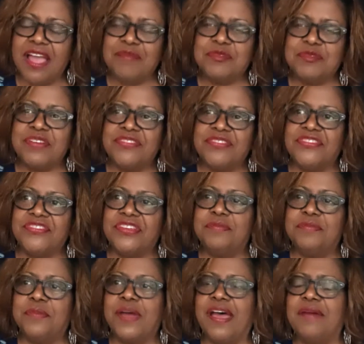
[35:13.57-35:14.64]

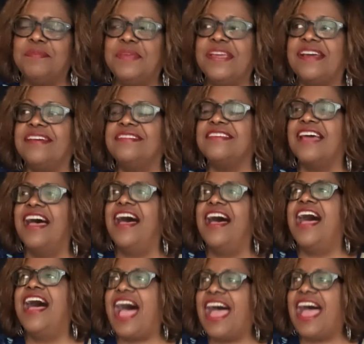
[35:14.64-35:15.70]
Christian, but because
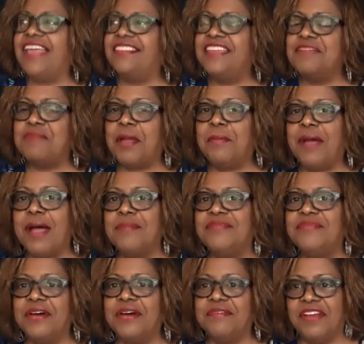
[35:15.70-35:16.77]
I think my mom
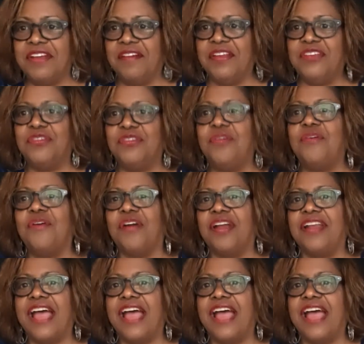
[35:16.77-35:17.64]
felt very torn.